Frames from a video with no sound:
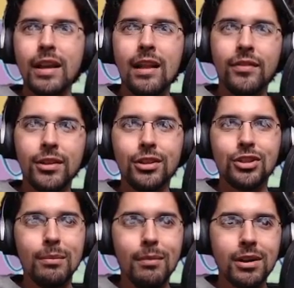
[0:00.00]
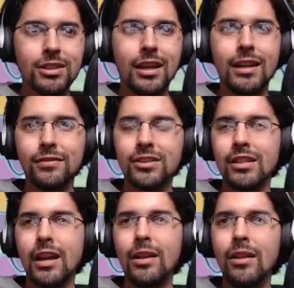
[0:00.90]
Alvin and the Chipmunks kind of
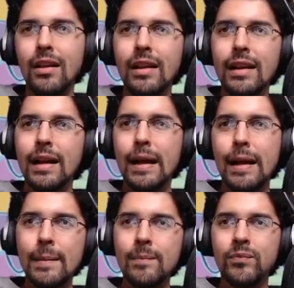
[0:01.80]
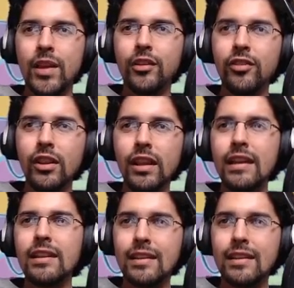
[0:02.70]
style. I feel like